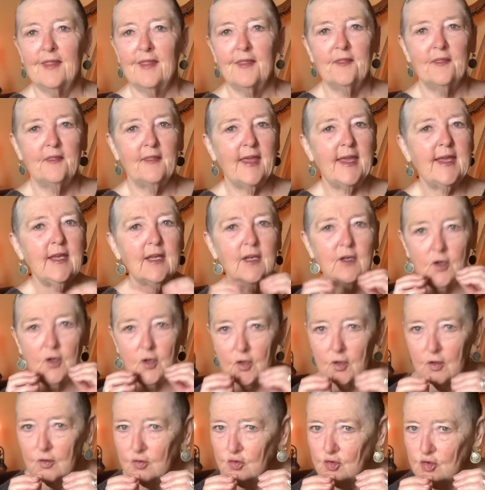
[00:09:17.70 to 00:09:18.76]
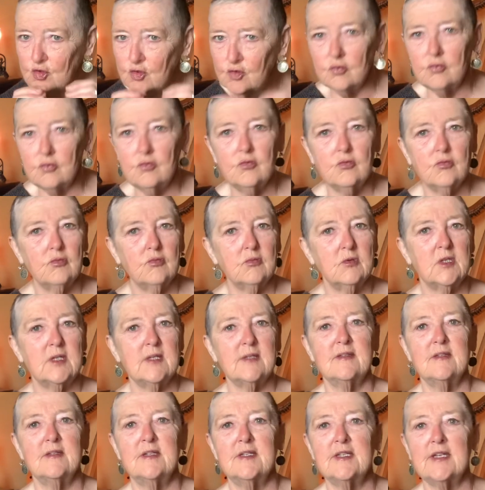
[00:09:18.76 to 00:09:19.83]
they can do these
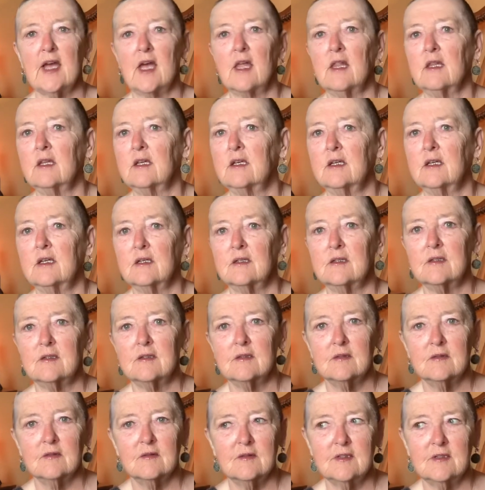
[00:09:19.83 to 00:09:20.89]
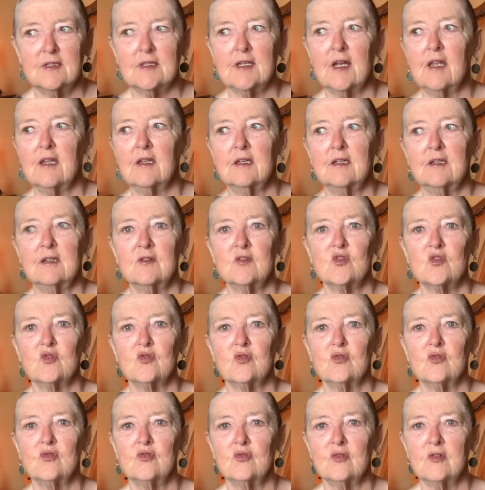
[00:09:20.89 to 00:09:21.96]
delicate
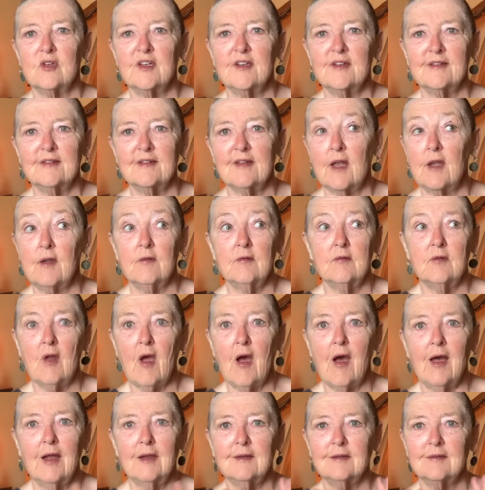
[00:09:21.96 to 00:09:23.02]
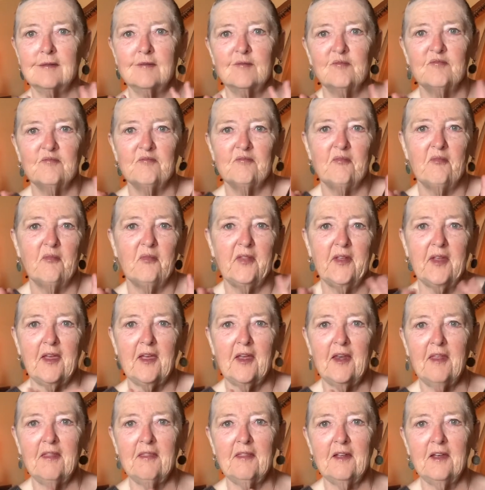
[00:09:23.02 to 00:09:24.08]
surgeries and not think
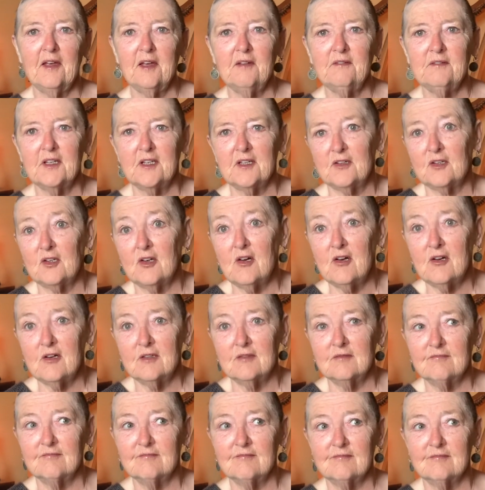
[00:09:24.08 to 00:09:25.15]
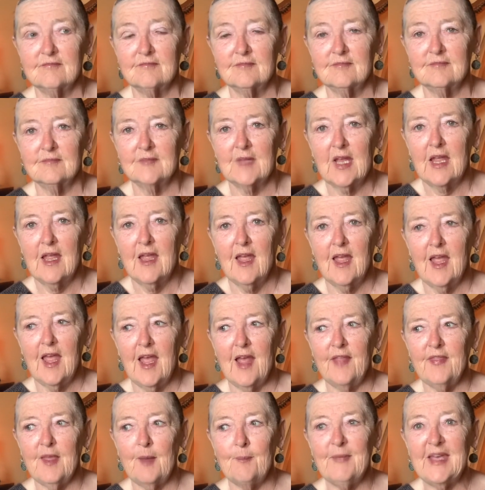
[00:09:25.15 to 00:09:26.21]
anything of it at all.
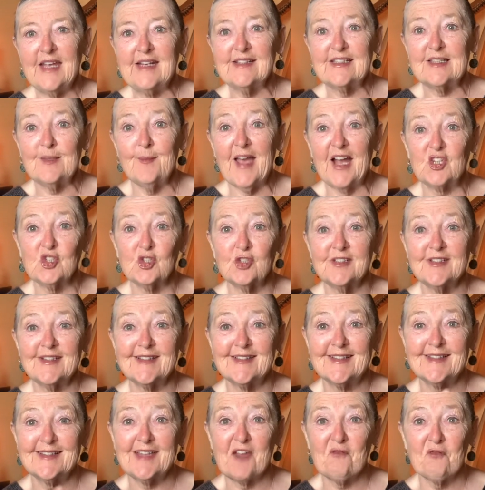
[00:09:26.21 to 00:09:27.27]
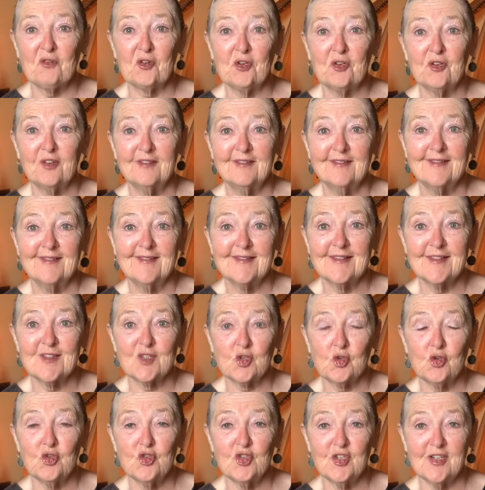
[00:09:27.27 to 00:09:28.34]
And that makes them actually a safer
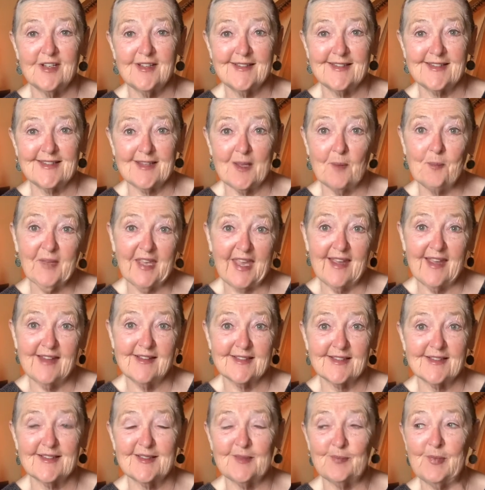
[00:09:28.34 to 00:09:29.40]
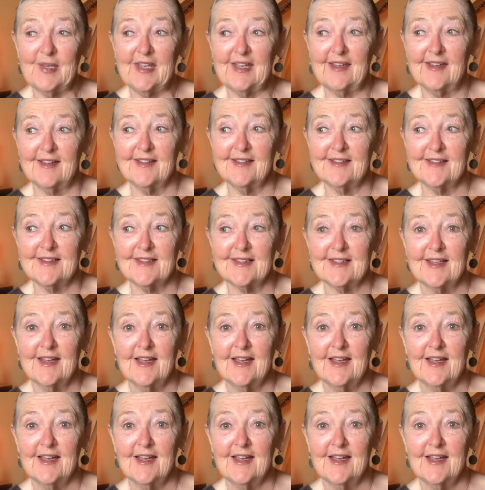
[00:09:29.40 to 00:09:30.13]
surgeon in some cases because